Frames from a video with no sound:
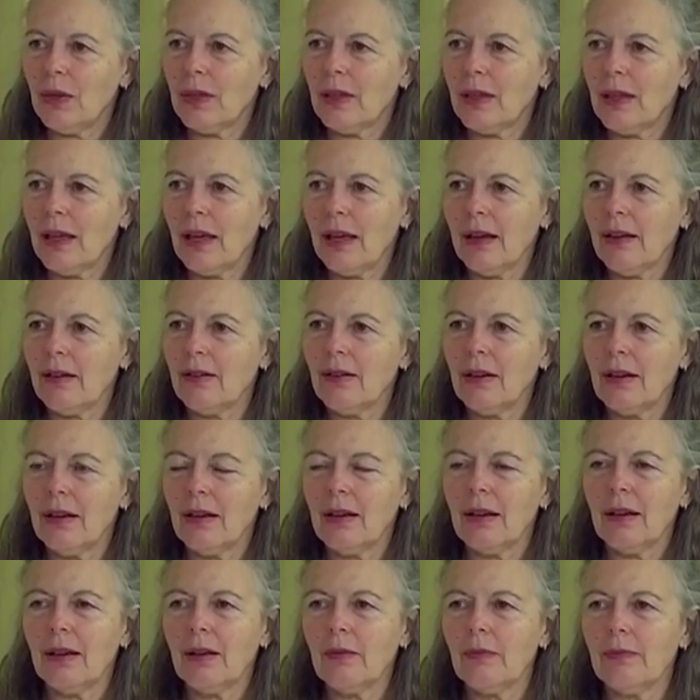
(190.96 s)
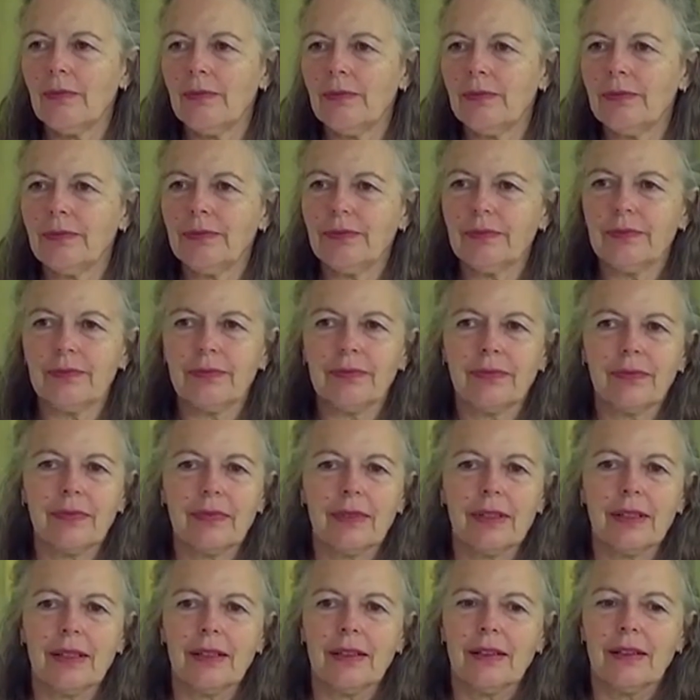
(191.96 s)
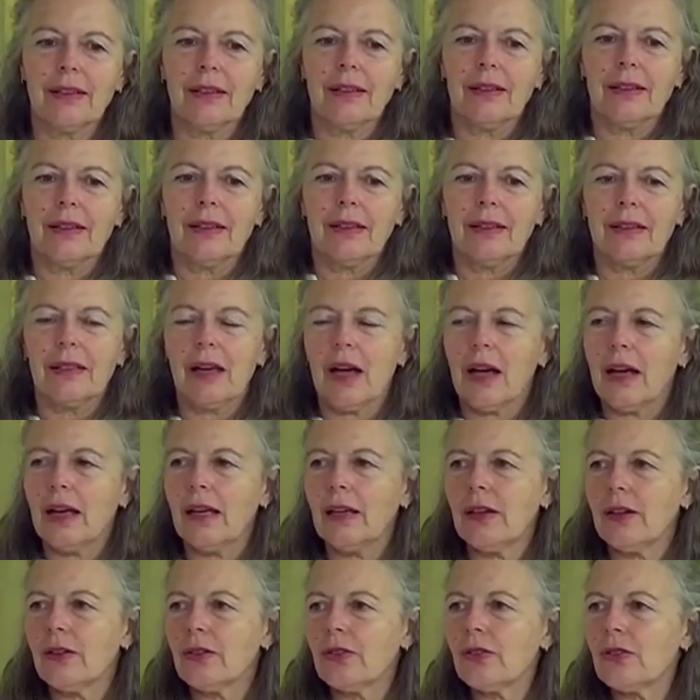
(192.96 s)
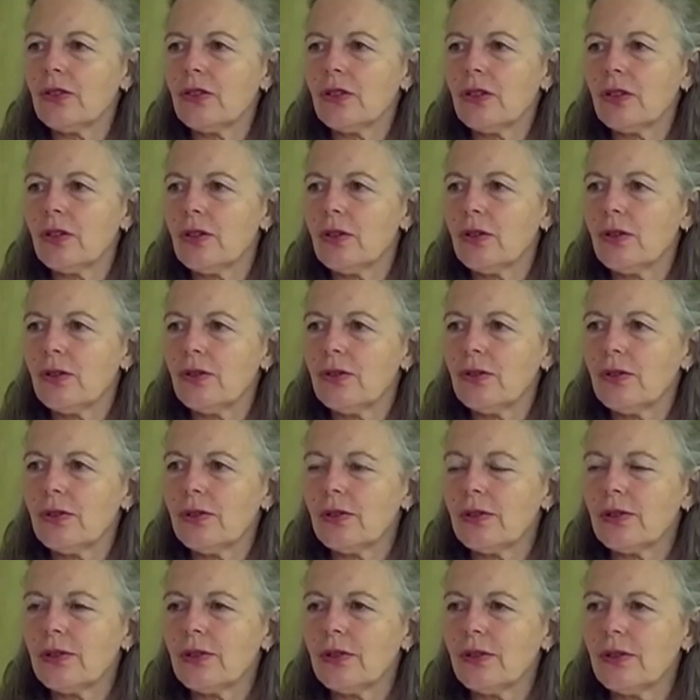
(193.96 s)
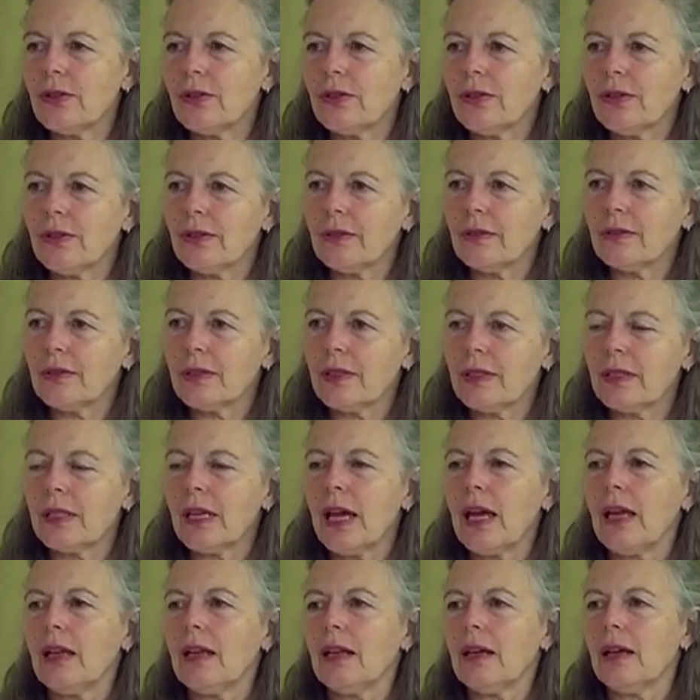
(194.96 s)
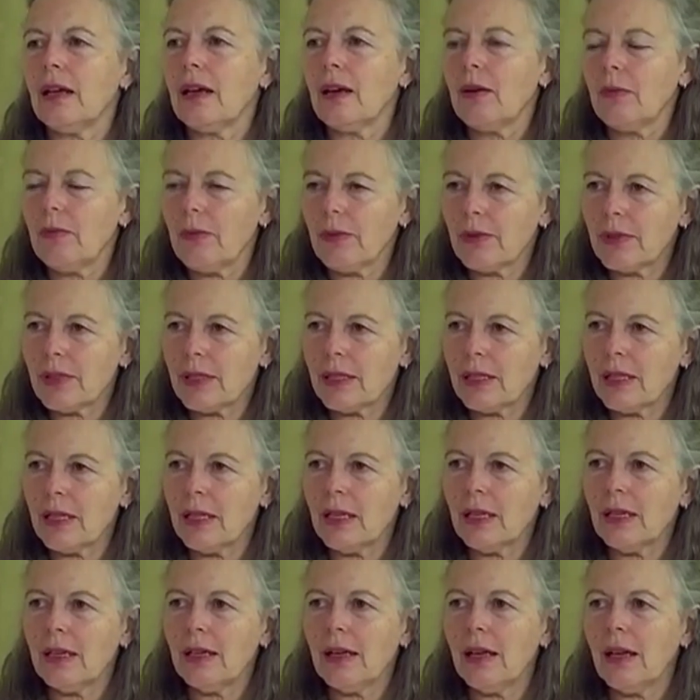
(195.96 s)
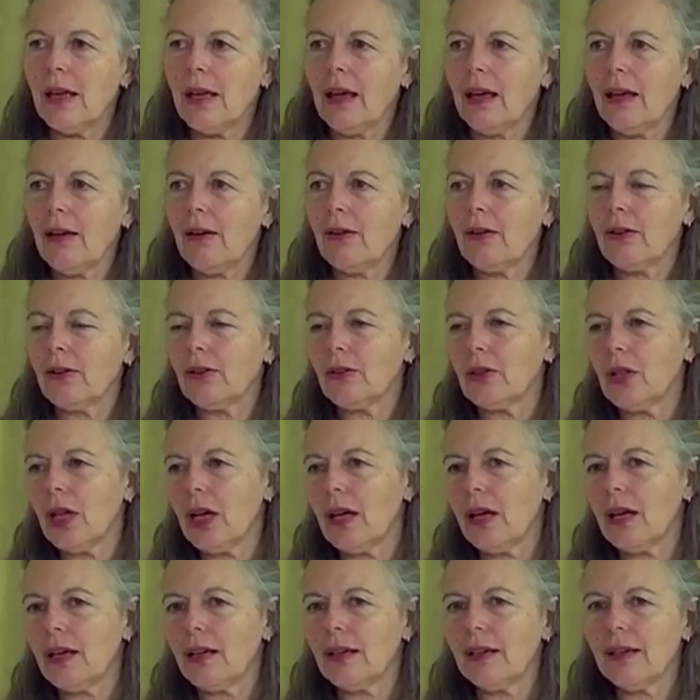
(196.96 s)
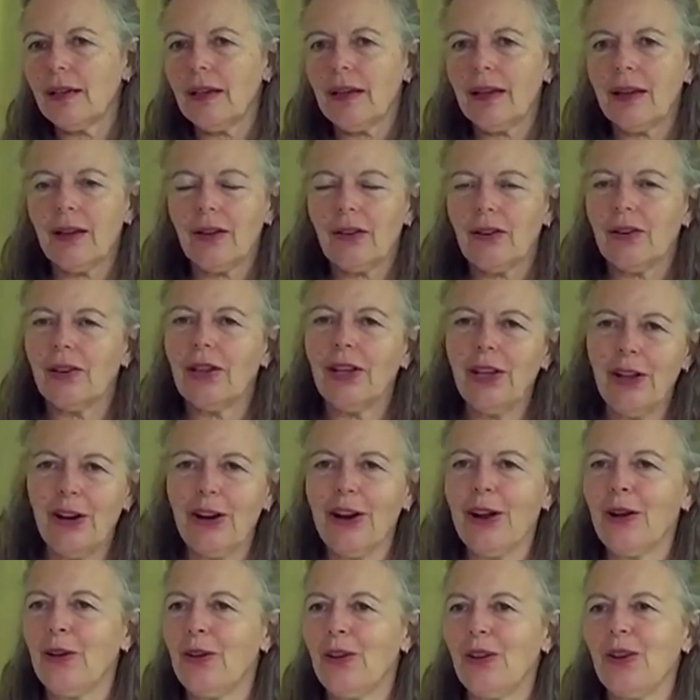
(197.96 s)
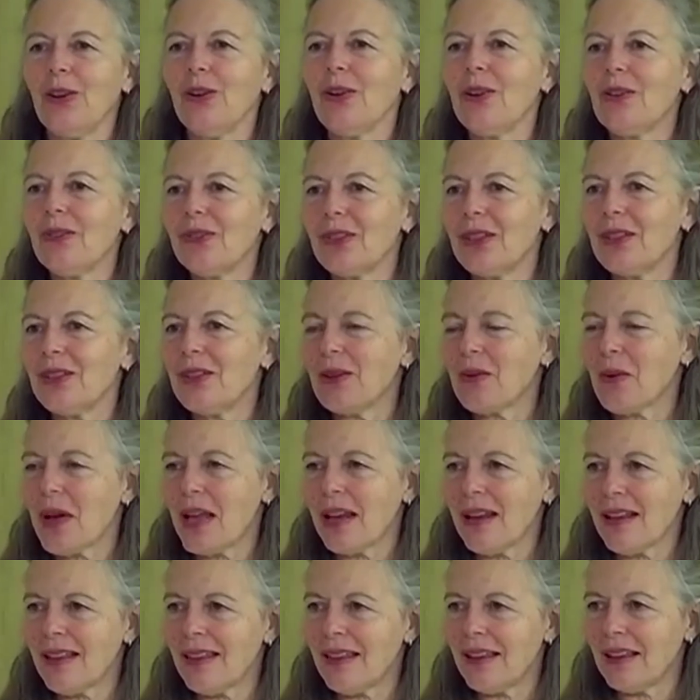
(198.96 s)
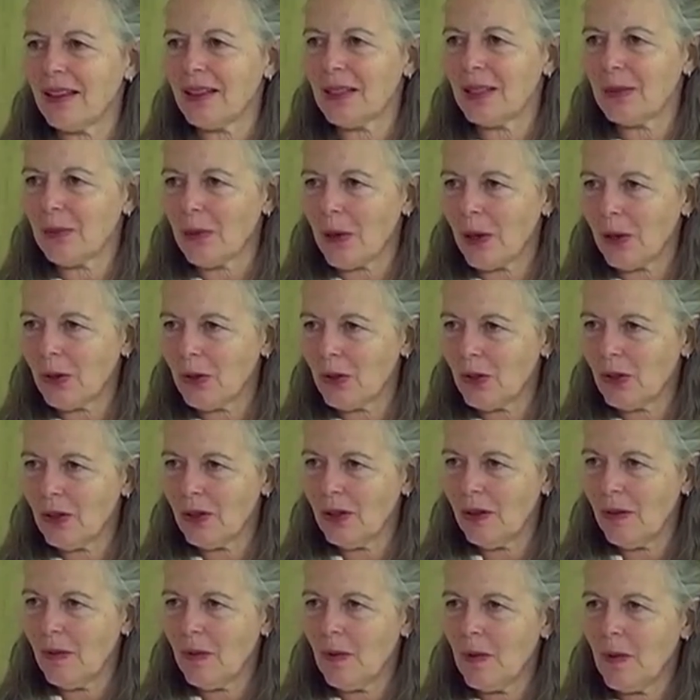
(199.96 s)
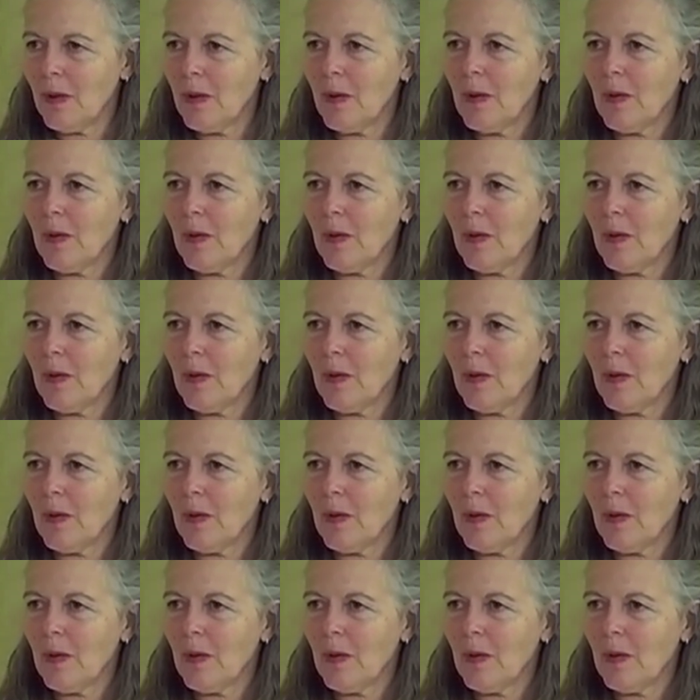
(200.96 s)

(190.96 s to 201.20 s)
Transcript: Without tying your shoes or standing up or sitting down or lying down, or you don't have to do anything special.